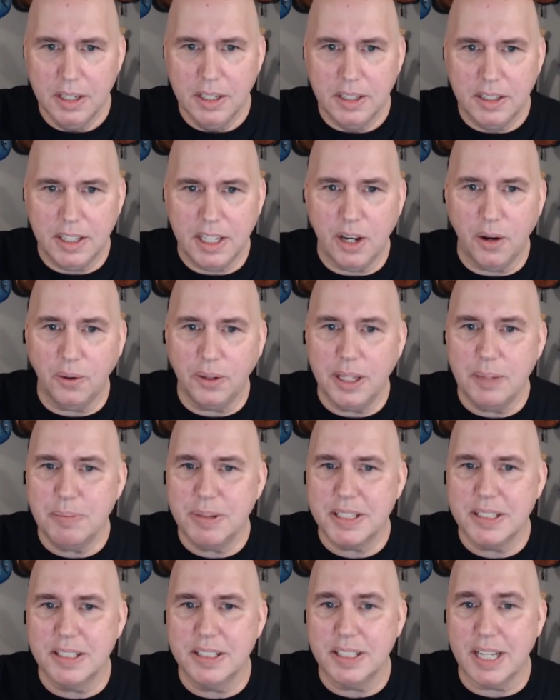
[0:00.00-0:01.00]
The only
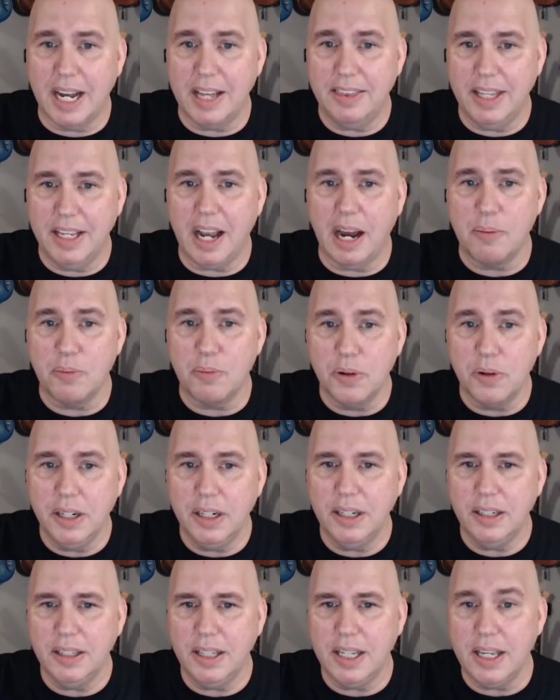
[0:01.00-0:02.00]
business I think I'm
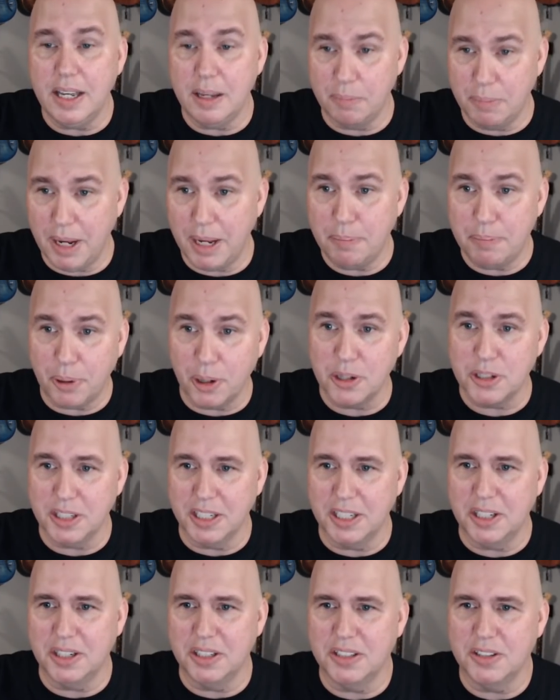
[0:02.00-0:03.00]
really, in my
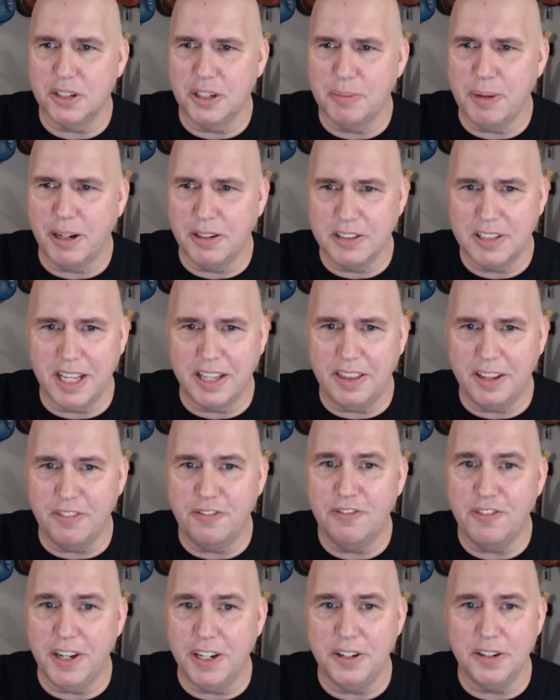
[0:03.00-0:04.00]
personally concerned about is I think
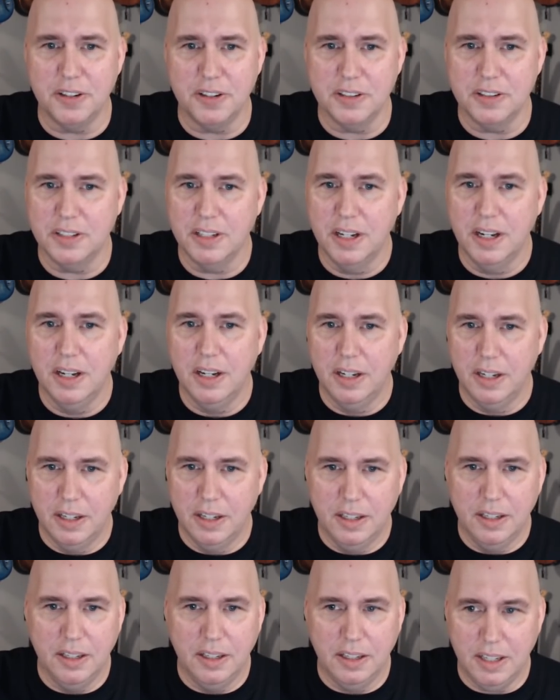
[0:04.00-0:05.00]
Fenders
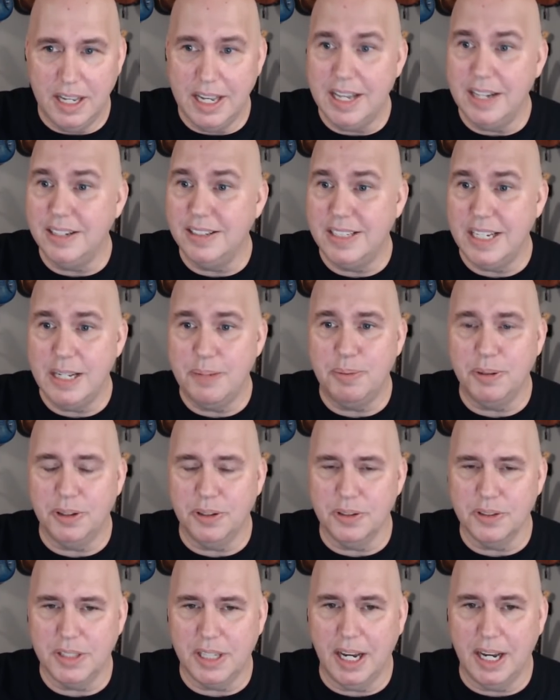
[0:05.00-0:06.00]
in deep with
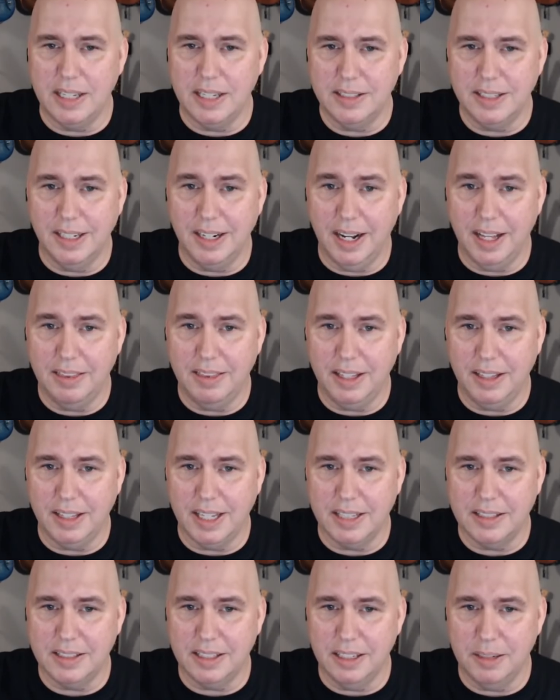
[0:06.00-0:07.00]
those guys, and I think
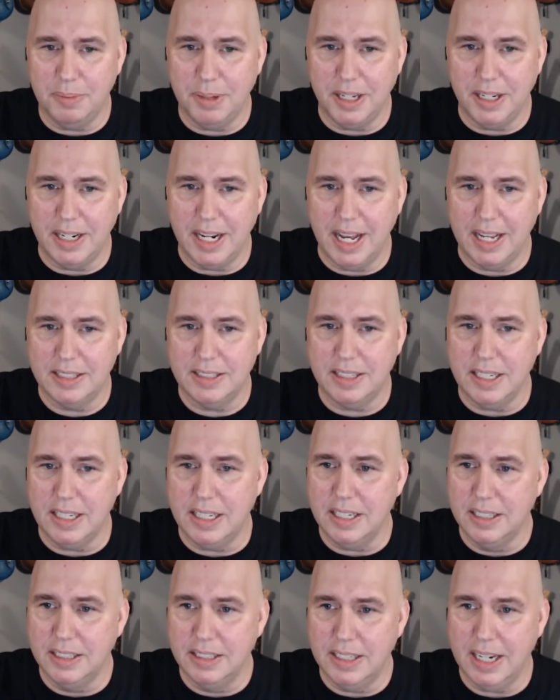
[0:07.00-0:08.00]
that's going to be a
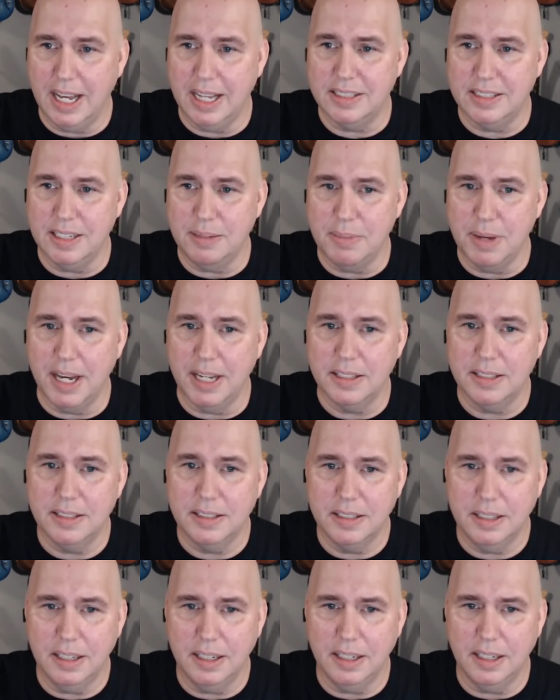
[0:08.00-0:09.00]
nasty, nasty
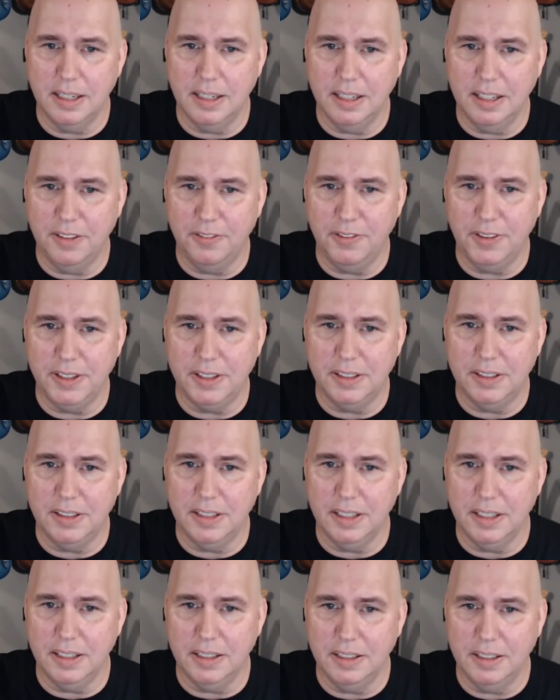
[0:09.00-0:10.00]
mess. Uh, if it,
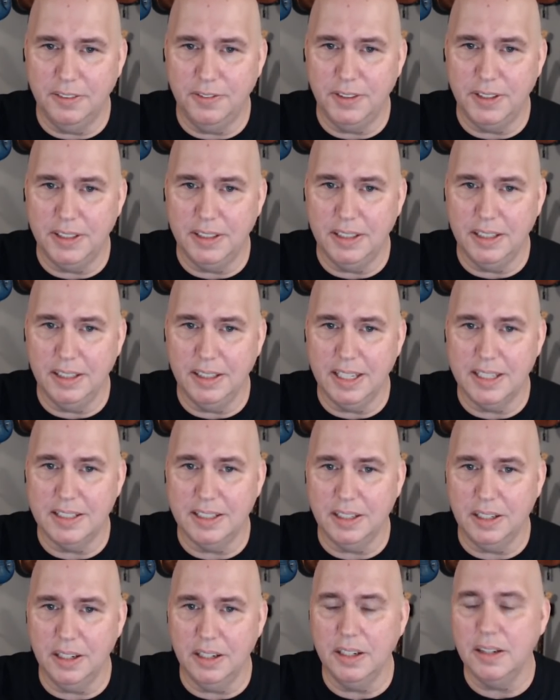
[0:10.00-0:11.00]
uh, if it, unless
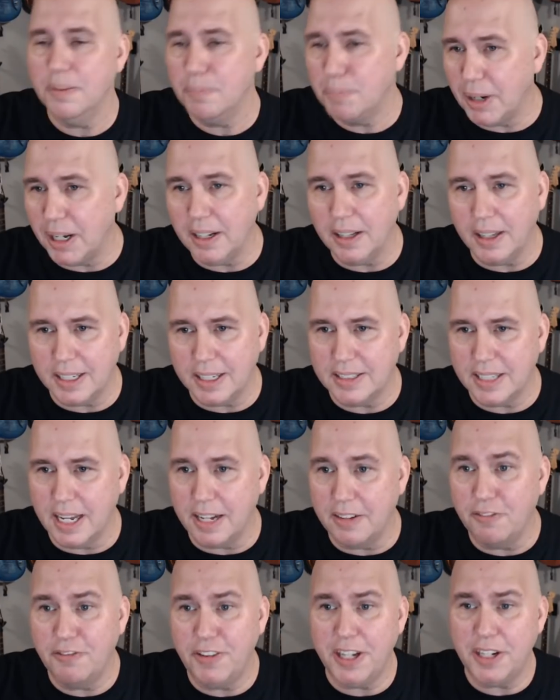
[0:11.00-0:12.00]
it, uh, but like I
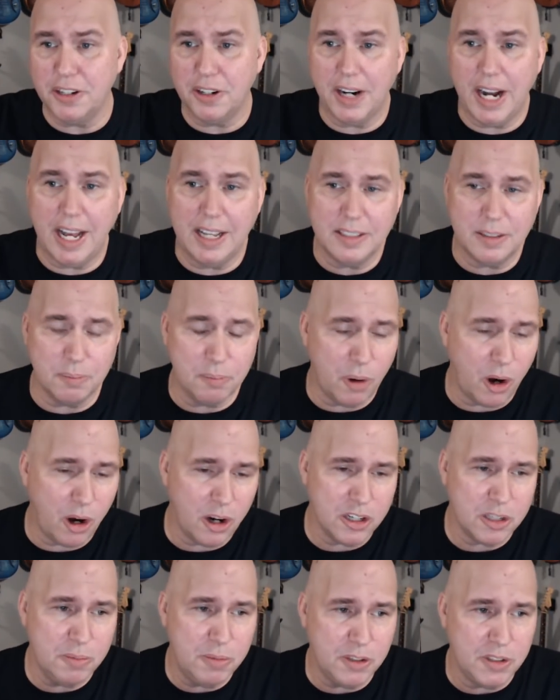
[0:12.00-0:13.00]
said, Fender has
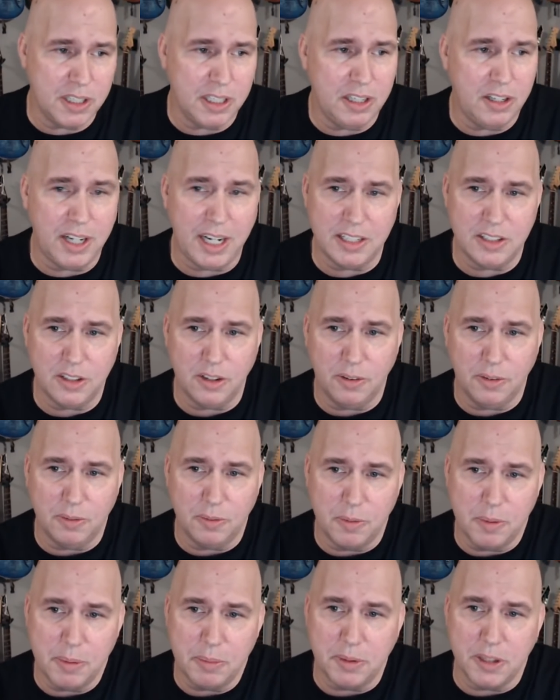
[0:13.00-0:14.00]
Mars Music. You guys don't
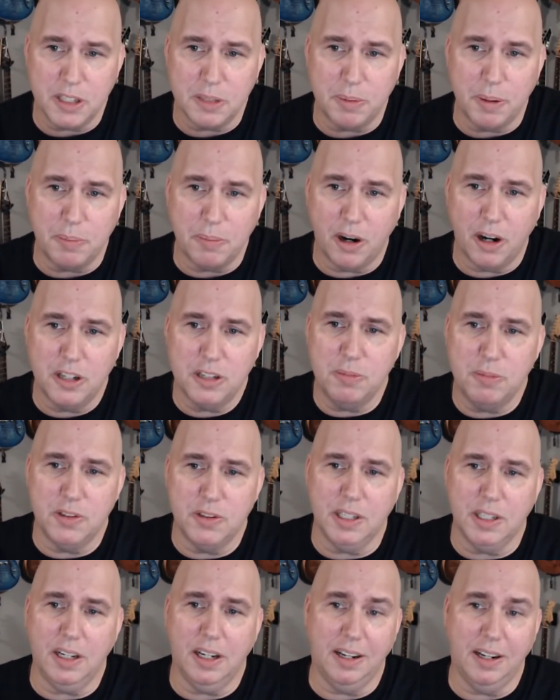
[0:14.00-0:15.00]
remember this, but Mars
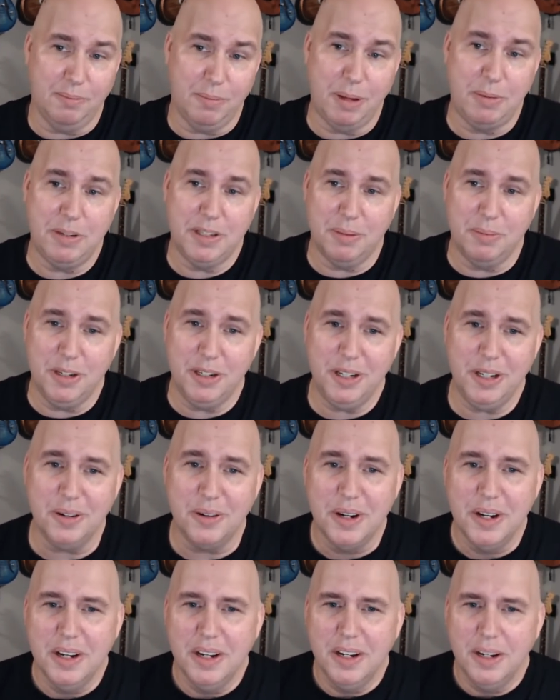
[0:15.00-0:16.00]
Music, uh, maybe some of you do.
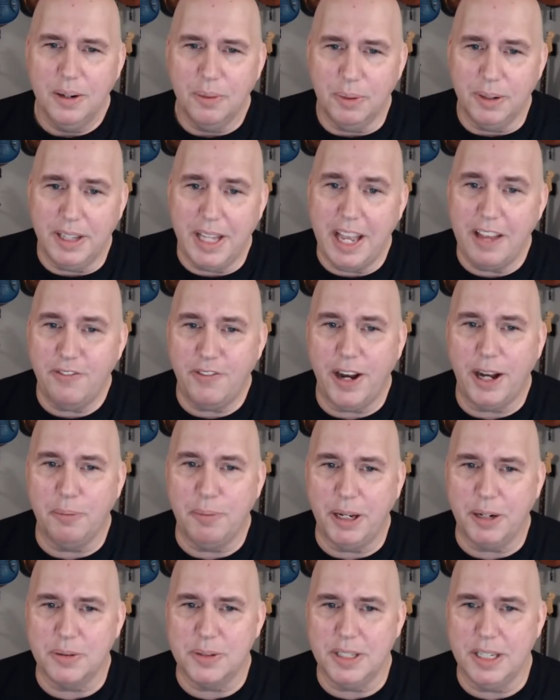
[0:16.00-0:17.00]
When they filed
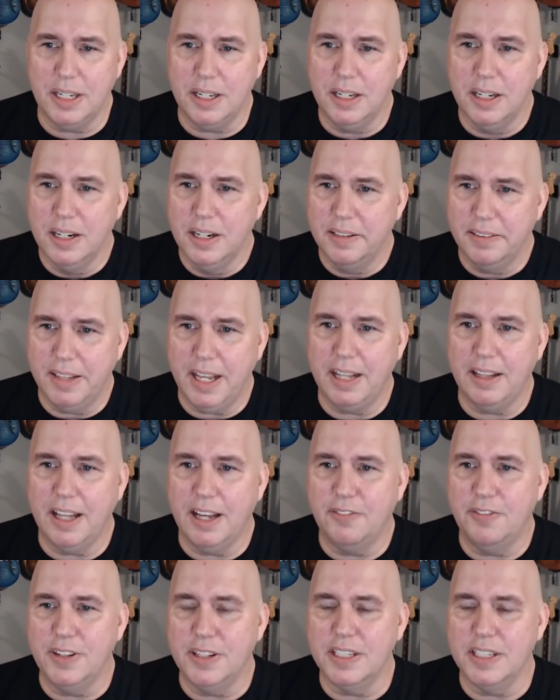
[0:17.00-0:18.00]
bankruptcy, they
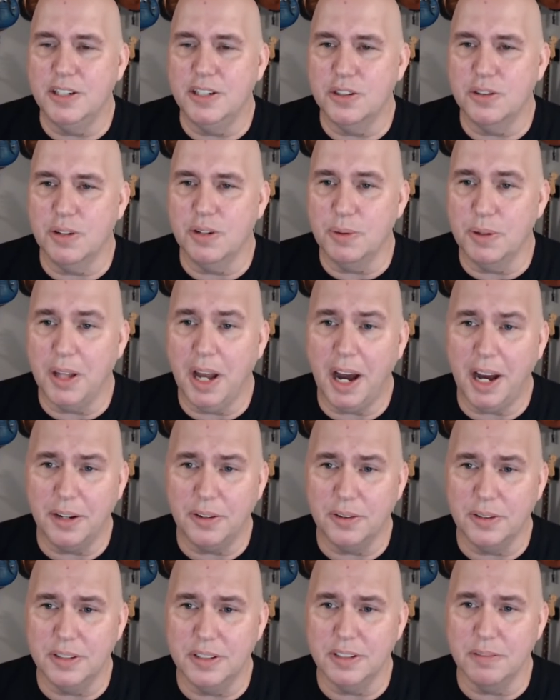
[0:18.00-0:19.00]
left this industry with
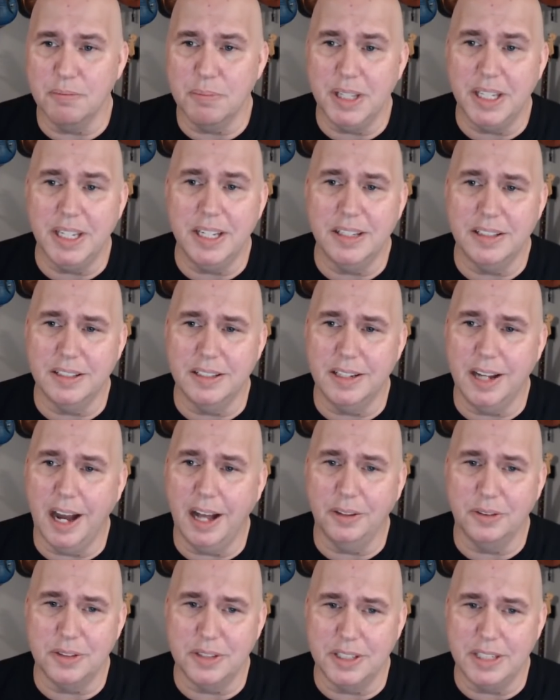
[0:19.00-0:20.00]
hundreds of millions of
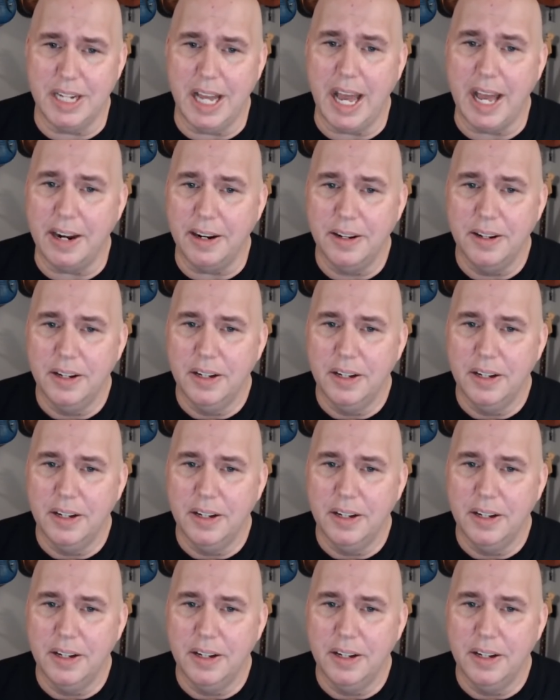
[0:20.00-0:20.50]
dollars of debt.